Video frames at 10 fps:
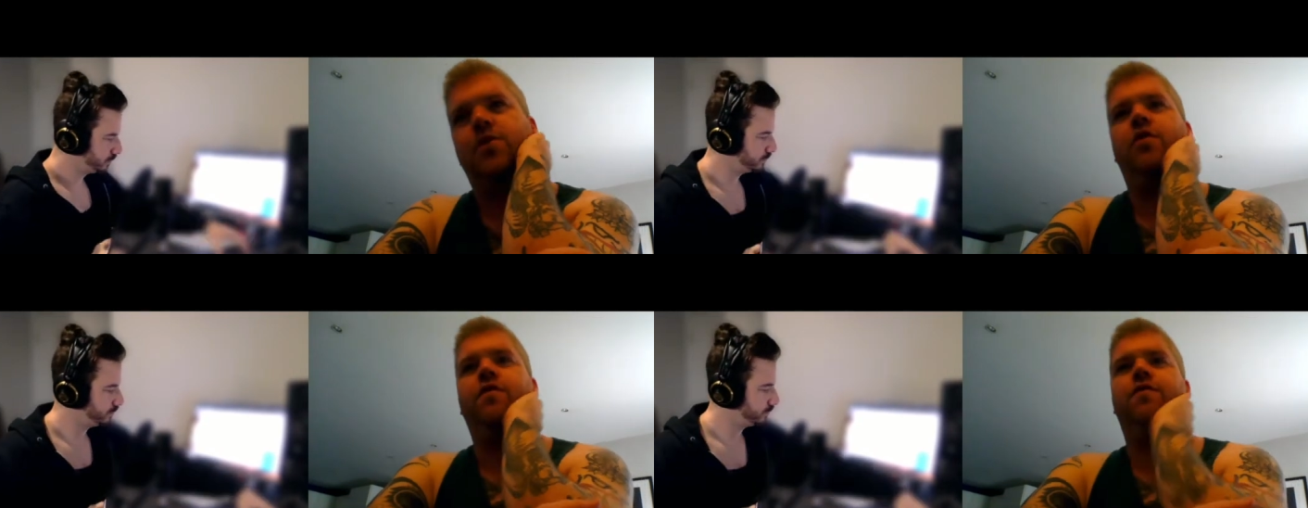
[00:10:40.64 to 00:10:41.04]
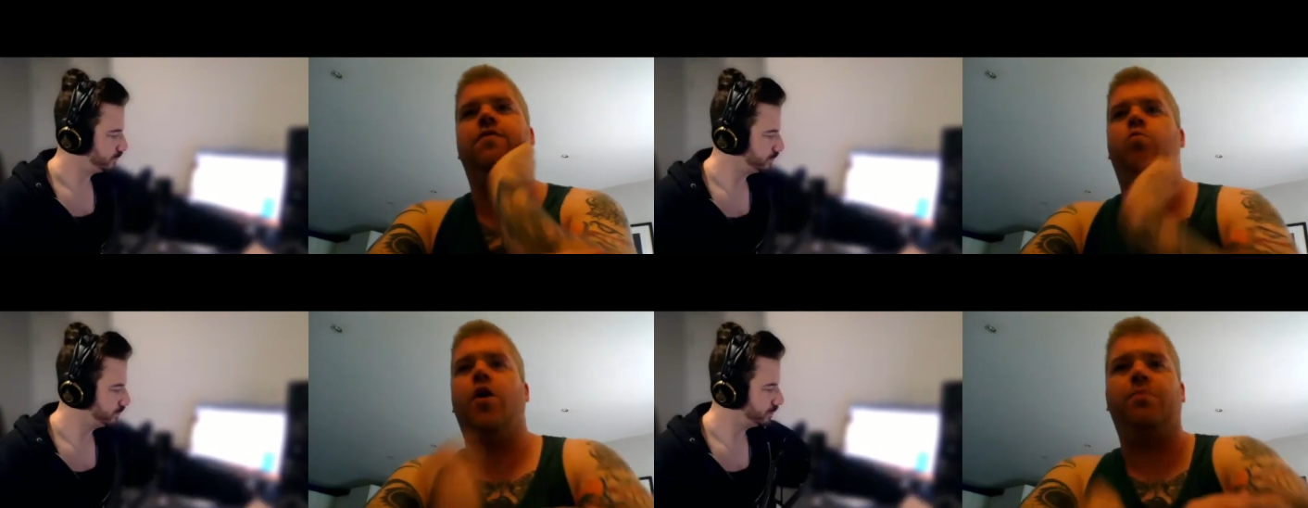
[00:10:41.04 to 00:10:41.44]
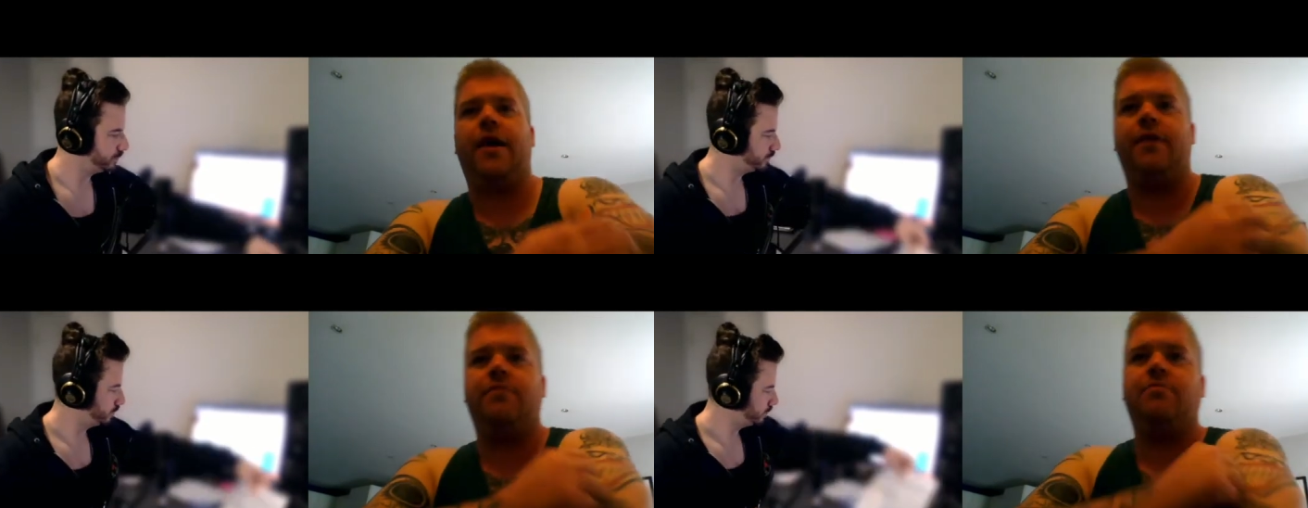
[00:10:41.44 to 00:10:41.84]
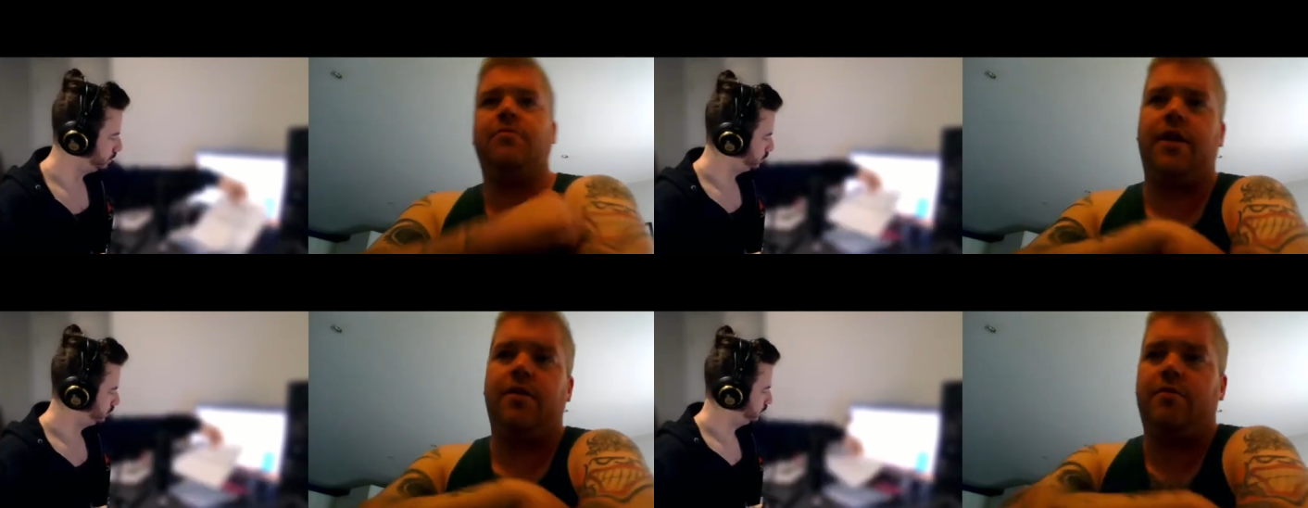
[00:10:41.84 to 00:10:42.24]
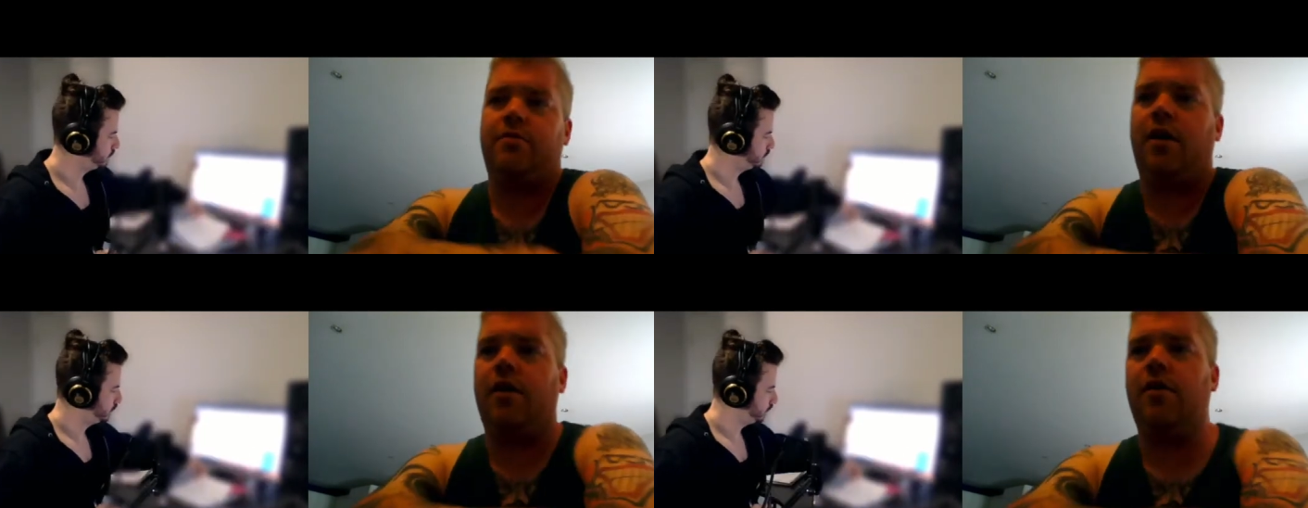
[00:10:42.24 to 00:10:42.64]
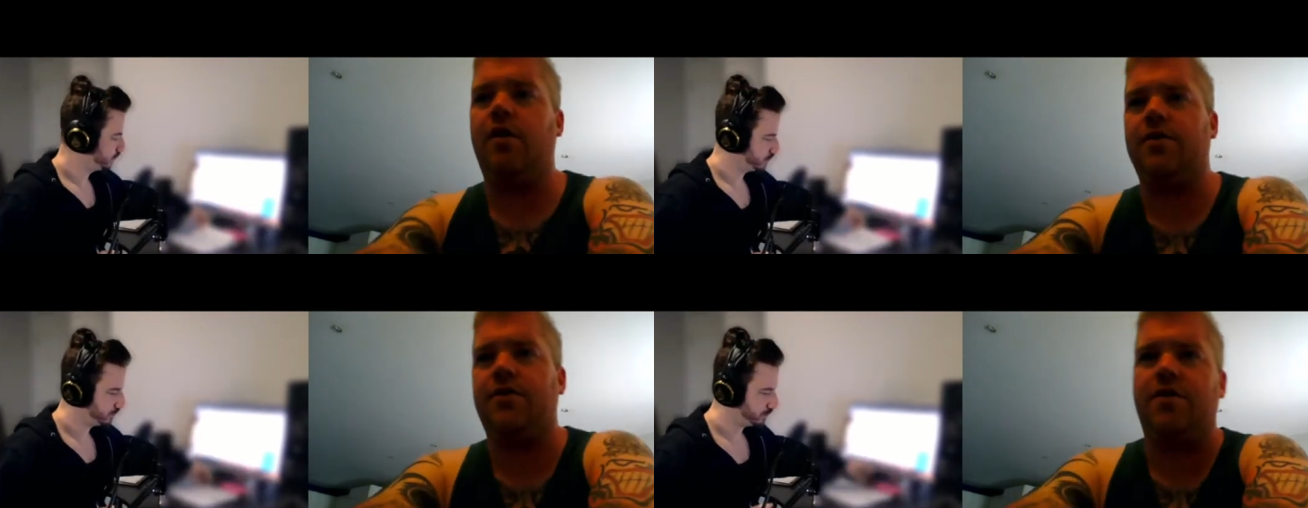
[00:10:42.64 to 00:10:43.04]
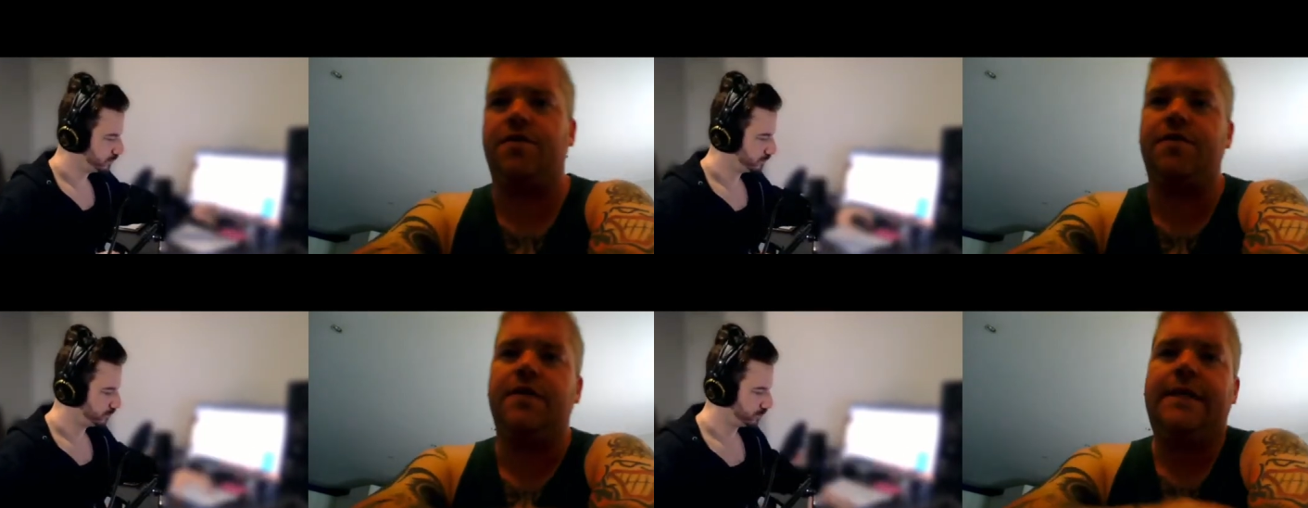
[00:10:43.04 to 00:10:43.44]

Speaker 1: a lot of wordplay in our stuff.